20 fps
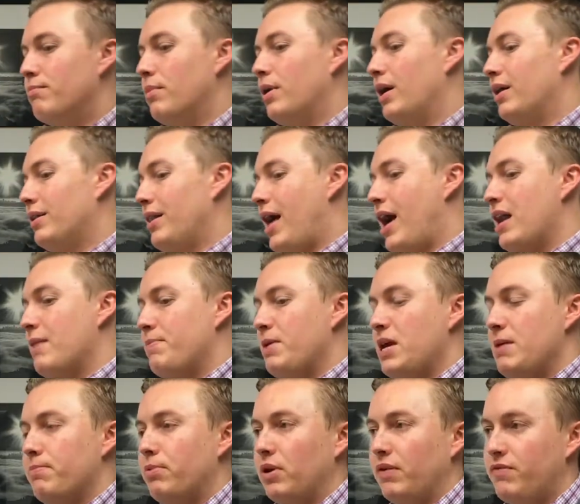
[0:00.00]
a lot of
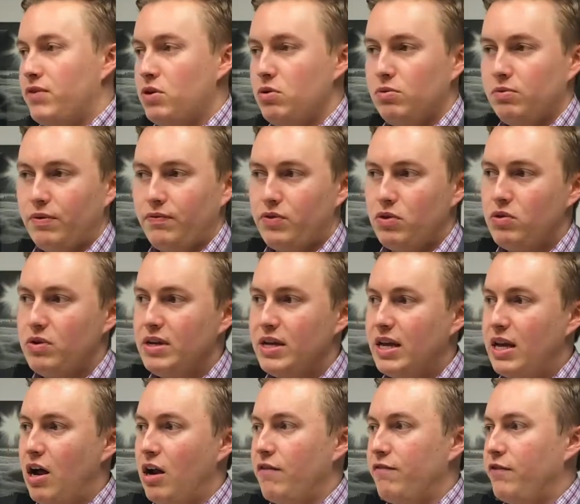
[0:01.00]
people, if you can
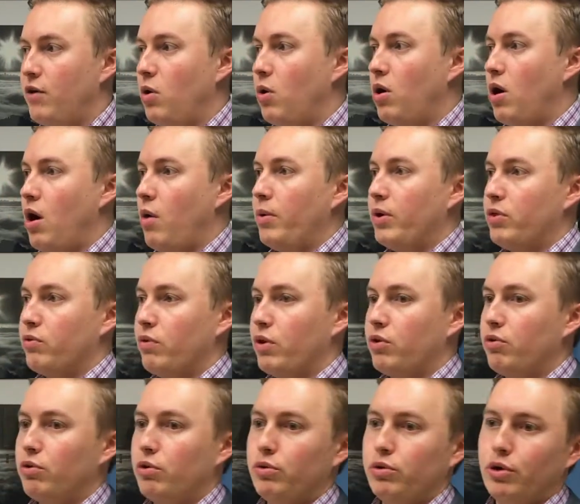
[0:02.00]
get on a phone call with a
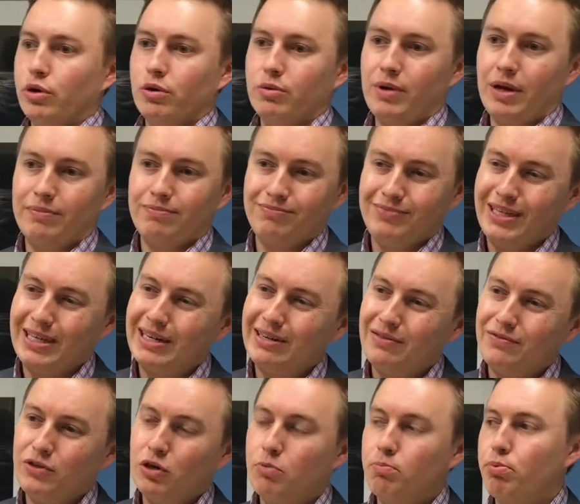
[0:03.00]
recruiter, you know,
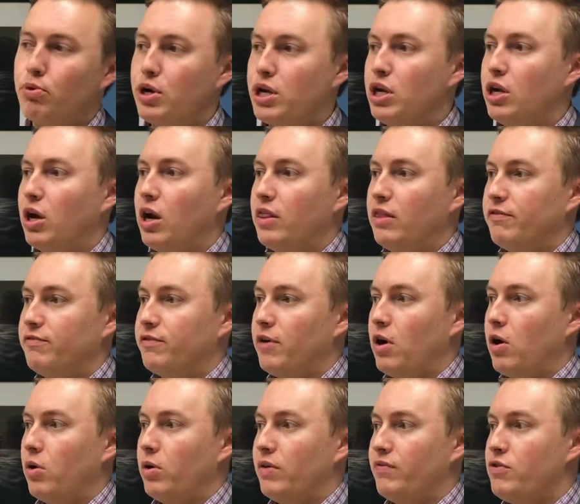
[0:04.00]
if you're pretty good on the
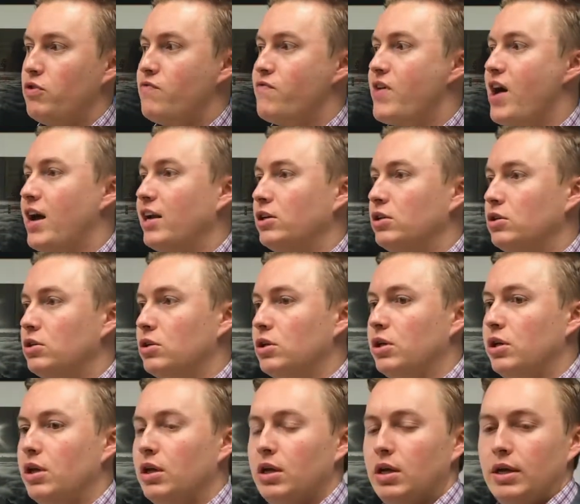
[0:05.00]
phone, if you've got
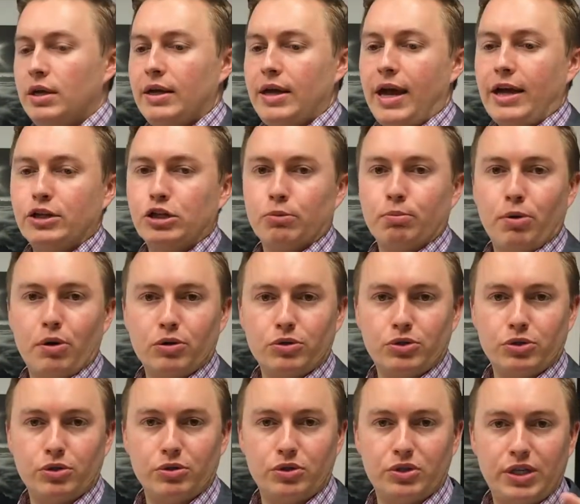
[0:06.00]
good
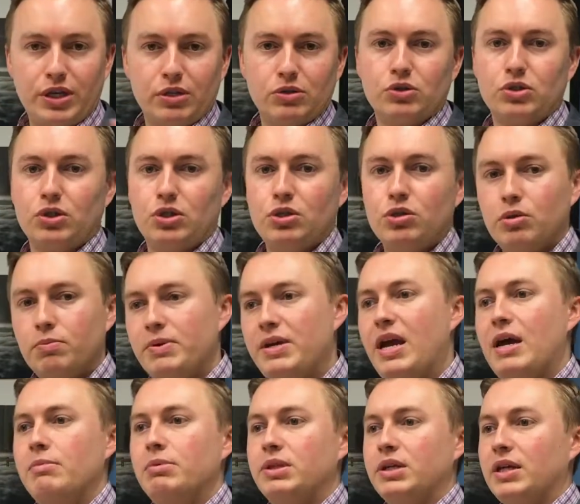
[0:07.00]
interpersonal skills, you'll be
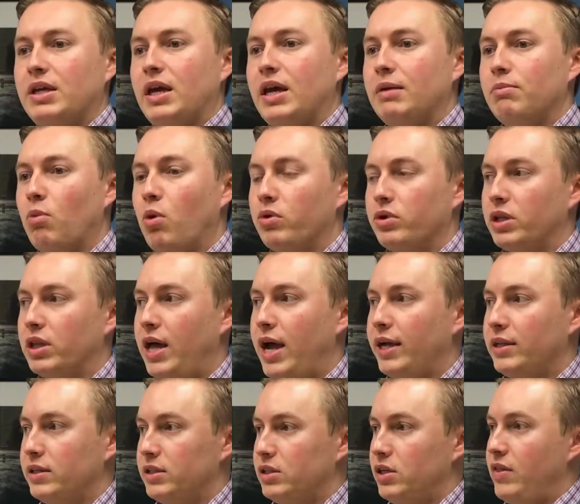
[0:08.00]
able to get more than
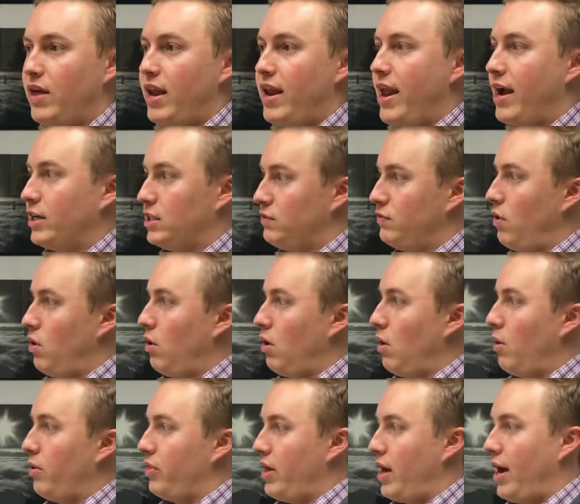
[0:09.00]
likely to that next phone
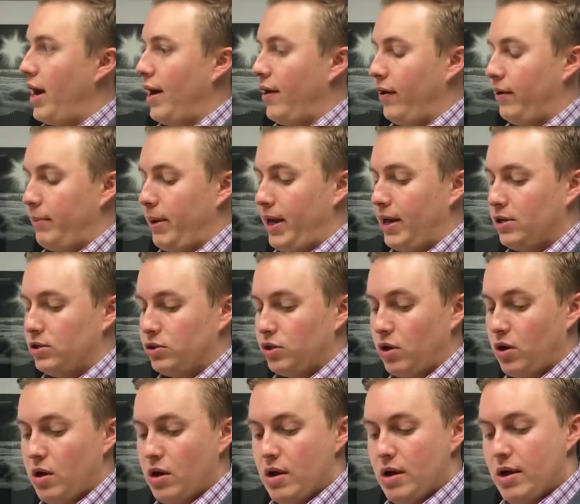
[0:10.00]
call with the hiring manager.